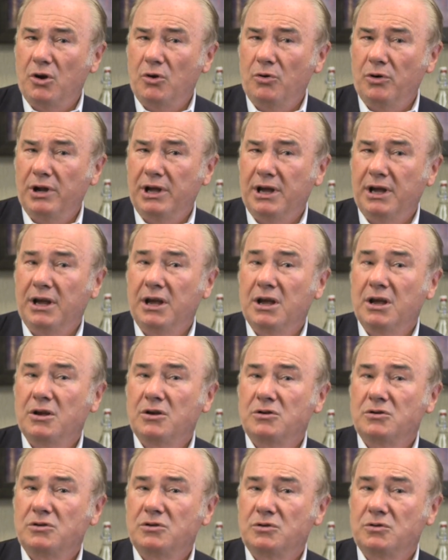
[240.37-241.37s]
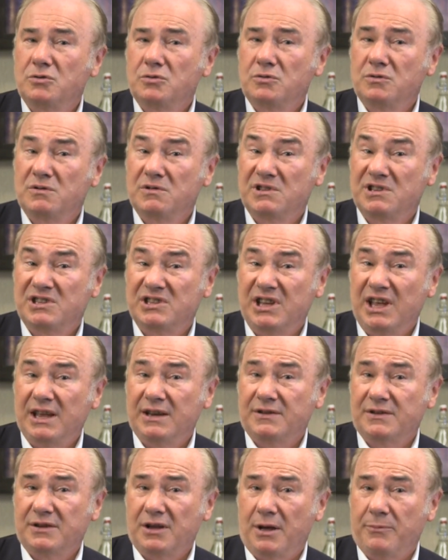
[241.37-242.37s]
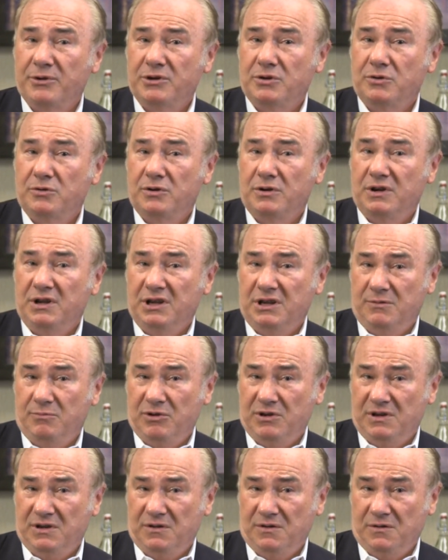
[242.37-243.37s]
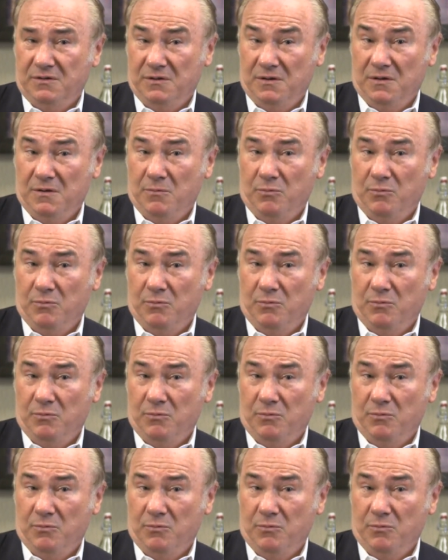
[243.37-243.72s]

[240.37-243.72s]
only to sense opportunities, but to